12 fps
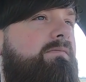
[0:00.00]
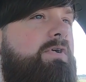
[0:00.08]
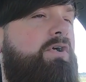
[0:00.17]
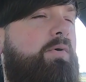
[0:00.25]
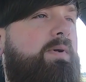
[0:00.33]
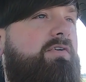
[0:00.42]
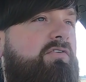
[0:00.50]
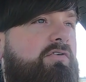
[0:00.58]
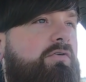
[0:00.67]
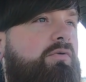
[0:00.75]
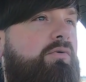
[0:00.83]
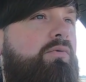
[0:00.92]
Going
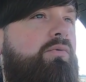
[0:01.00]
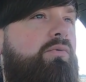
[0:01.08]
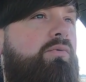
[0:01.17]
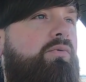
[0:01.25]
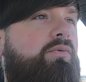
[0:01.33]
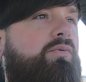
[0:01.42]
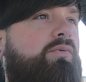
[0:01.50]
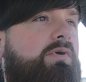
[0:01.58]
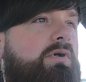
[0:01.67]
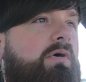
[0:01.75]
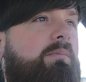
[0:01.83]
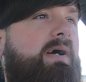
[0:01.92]

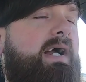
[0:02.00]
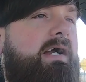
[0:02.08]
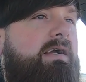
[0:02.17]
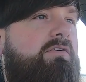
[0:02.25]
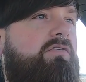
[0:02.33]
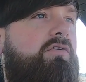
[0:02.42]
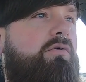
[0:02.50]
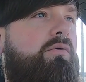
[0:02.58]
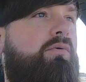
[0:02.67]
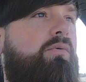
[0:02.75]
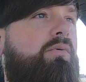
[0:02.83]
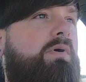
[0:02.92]
to go back to
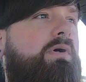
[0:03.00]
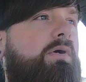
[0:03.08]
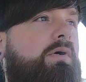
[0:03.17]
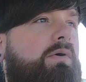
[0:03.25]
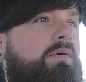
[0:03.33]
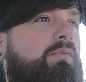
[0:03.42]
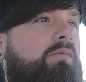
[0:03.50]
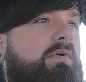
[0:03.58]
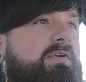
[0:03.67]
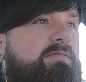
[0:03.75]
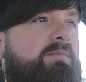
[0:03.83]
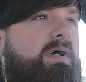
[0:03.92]

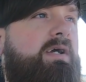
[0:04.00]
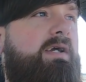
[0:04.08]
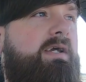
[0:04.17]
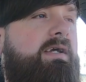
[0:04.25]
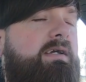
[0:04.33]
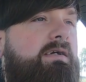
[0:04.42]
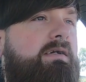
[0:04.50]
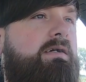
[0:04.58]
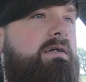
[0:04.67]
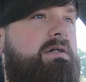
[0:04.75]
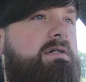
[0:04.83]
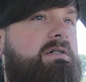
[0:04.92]
one of my
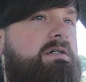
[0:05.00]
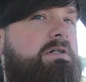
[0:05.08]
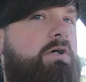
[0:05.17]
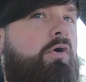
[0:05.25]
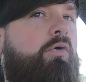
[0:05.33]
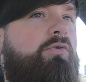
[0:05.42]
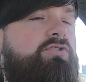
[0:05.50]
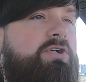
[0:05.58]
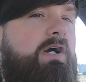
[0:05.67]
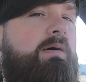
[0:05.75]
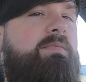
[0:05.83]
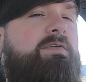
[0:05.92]
old
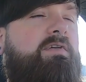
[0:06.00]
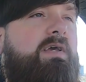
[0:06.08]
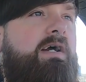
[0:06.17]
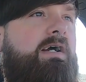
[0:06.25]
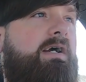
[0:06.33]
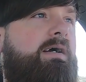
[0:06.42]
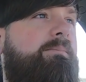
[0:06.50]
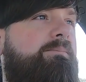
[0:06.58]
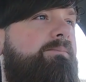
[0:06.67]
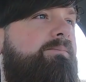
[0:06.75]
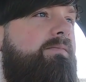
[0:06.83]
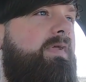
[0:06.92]
jobs
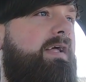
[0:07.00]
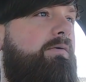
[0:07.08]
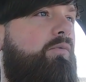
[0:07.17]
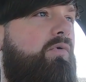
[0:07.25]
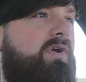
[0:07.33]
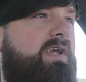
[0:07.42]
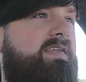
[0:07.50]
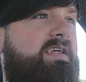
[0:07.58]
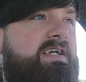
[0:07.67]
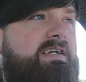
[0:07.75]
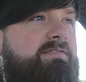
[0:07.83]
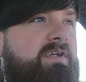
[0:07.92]
and work in
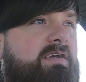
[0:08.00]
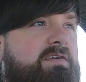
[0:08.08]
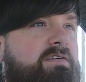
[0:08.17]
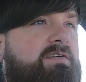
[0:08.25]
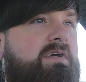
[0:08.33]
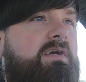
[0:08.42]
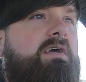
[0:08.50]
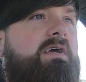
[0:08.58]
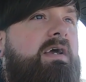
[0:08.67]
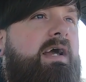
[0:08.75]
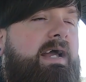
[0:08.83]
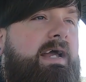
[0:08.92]
the evenings,
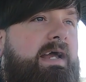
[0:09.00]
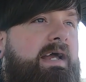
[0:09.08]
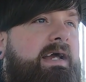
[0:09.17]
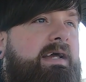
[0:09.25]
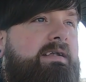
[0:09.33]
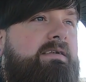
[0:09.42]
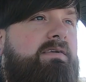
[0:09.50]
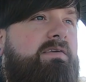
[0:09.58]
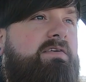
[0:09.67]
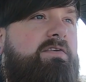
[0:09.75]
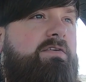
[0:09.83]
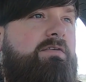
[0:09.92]

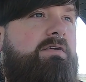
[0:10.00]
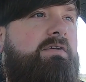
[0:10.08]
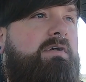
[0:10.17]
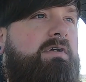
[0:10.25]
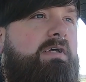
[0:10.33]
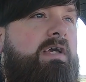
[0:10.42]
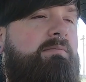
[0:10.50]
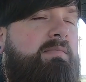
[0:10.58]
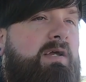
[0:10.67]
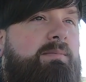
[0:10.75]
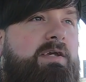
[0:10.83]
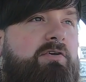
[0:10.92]
and it
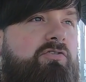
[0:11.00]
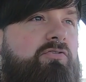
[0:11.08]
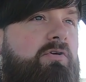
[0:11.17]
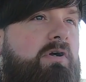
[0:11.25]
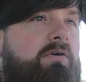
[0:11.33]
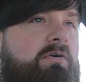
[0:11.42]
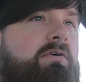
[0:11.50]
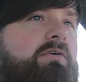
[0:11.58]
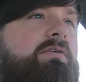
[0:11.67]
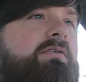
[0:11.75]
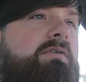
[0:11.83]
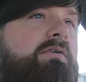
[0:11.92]
might be a struggle
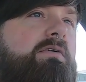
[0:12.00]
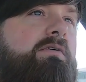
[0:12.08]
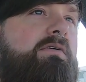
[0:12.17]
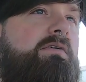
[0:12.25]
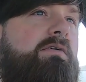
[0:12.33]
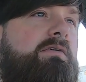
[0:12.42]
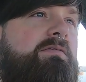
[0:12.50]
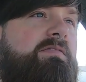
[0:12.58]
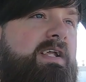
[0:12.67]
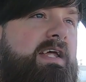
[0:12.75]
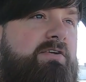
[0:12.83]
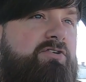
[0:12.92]

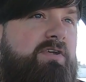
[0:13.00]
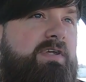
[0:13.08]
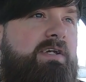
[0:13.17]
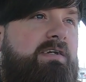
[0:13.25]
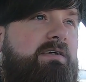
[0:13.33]
financially.